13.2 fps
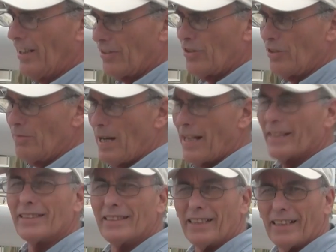
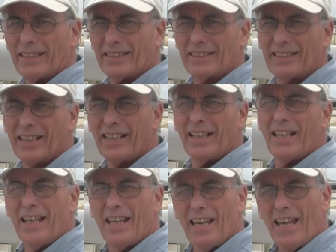2x6,
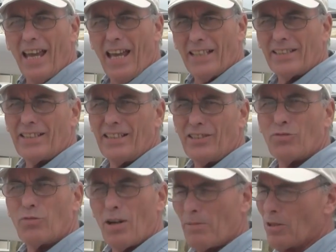has
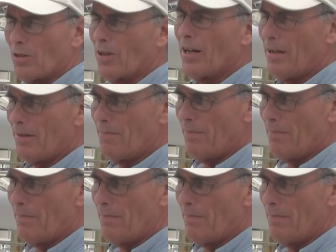these rubber